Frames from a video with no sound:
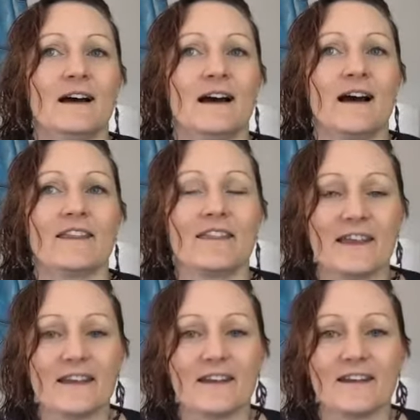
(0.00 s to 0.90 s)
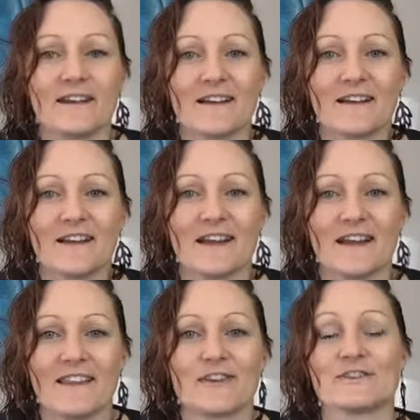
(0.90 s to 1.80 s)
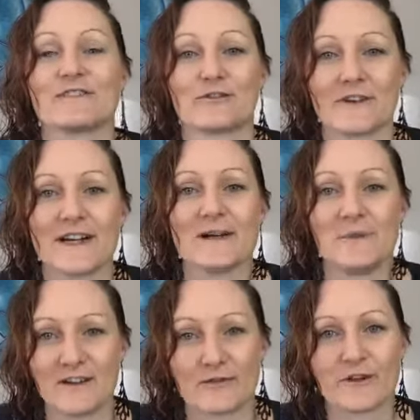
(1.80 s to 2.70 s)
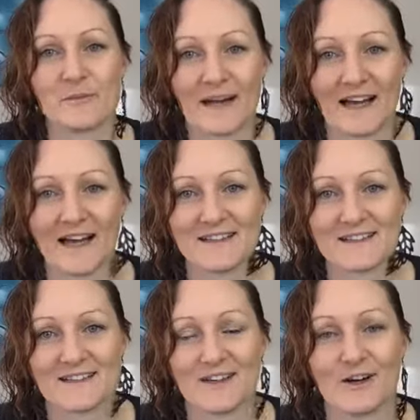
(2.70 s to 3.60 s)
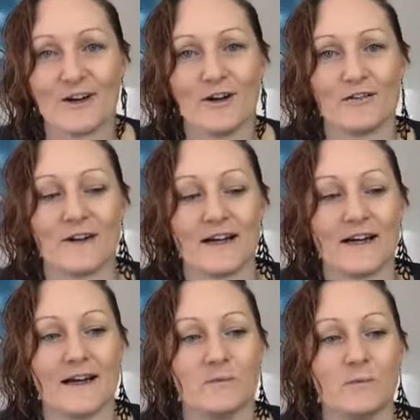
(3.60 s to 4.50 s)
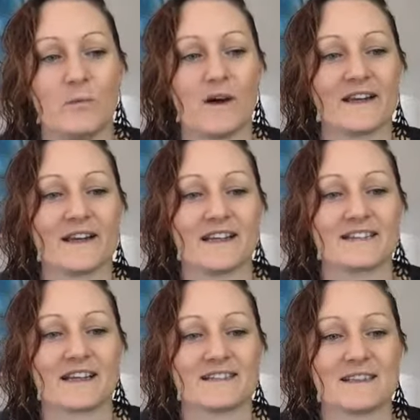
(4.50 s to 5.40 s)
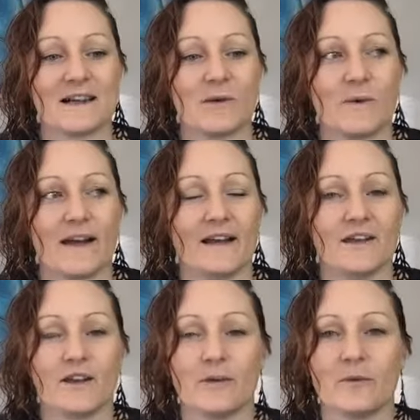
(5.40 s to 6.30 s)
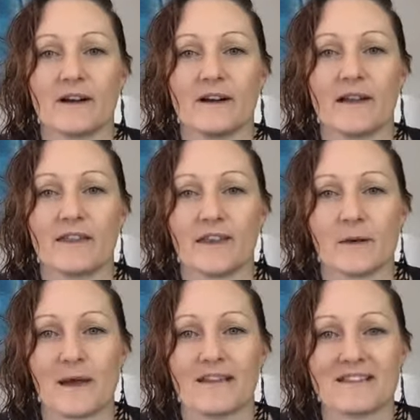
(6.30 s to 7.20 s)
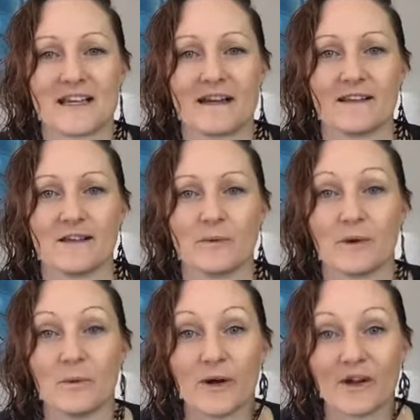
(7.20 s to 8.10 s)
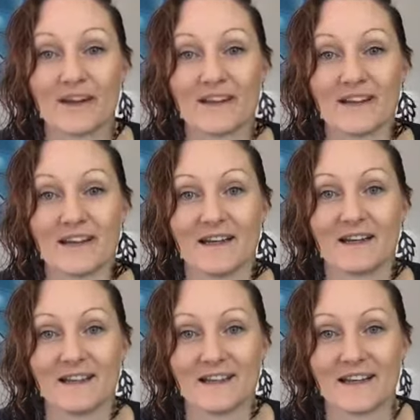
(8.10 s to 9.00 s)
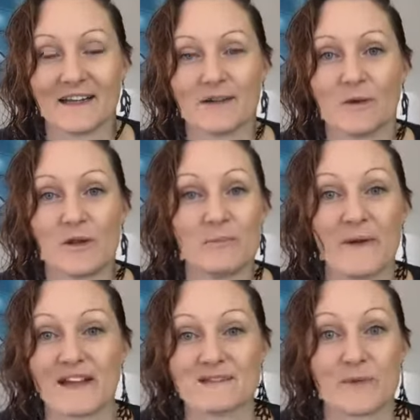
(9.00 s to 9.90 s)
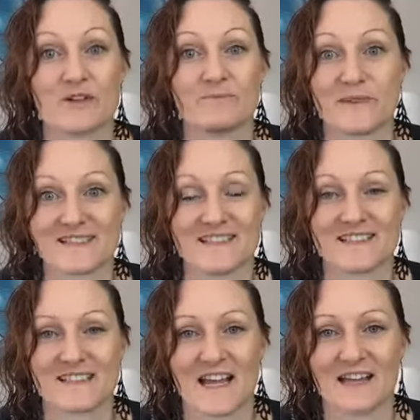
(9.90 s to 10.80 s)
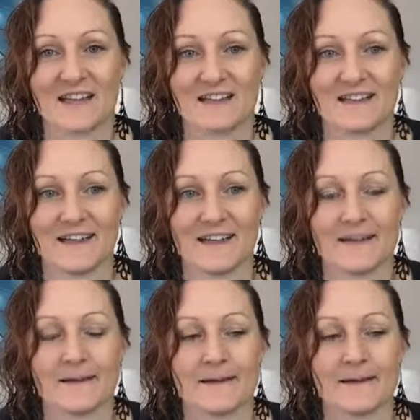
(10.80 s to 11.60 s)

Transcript: I think there's three different parts of what you need to consider when you want to think about the day that you want to work in clinic, or the best, most busiest day in clinic.